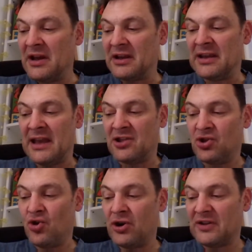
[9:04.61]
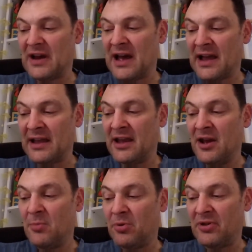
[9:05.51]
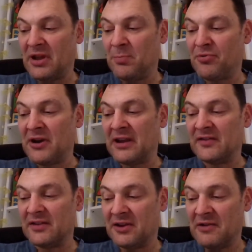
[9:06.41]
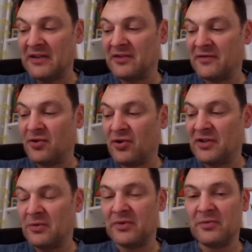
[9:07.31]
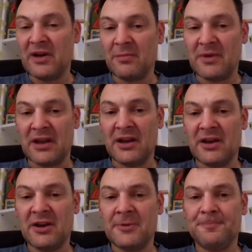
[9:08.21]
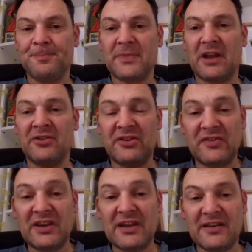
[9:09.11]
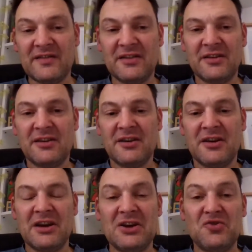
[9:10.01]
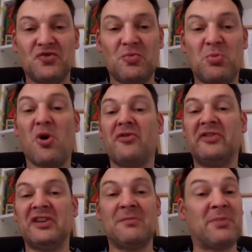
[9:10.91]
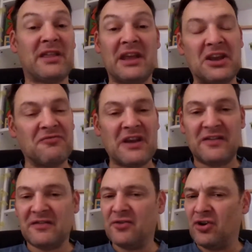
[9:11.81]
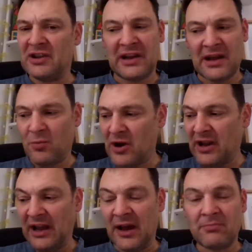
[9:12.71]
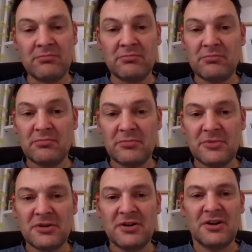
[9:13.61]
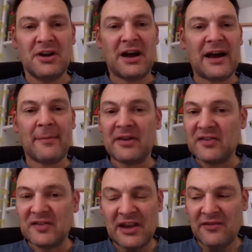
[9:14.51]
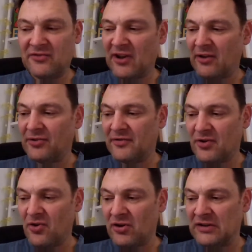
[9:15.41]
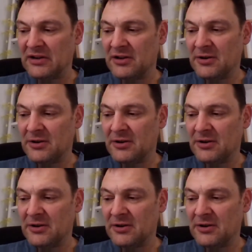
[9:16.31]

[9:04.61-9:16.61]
yet not I, but the grace of God that was with me." And do you see this? So Paul is saying, by the grace of God, I am what I am. I'm a saved child of God.